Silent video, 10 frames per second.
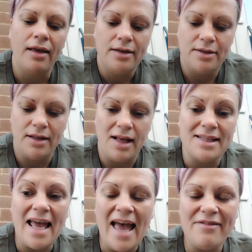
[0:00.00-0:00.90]
So that's
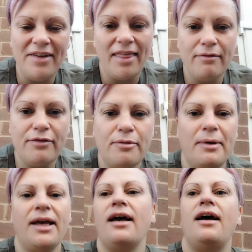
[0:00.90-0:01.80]
everything for me
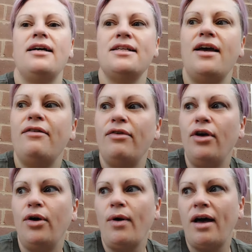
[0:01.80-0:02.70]
guys. If
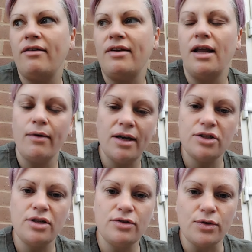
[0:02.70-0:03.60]
you have any
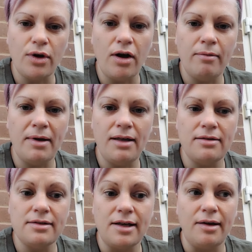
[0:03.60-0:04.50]
questions or
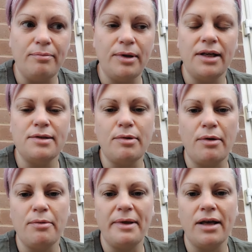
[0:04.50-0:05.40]
comments, please pop
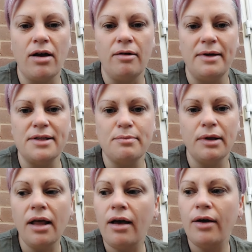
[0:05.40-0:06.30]
them in the comments
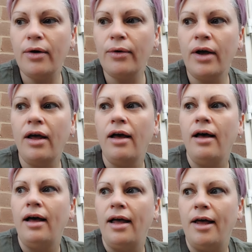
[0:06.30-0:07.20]
below.
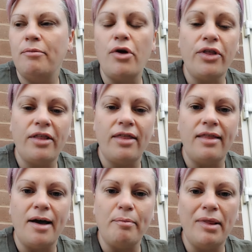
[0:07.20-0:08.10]
Other than
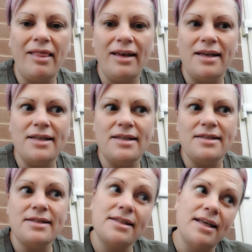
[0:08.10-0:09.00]
that,
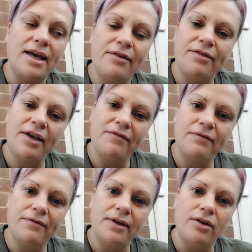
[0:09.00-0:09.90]
please give
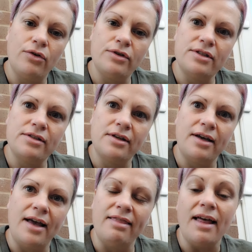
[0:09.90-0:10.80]
us
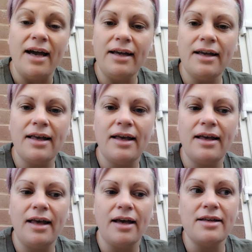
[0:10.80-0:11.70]
a like,
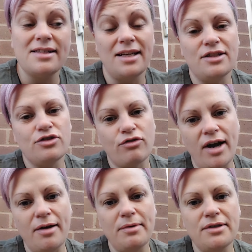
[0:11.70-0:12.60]
consider
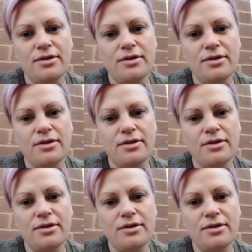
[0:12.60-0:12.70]
subscribing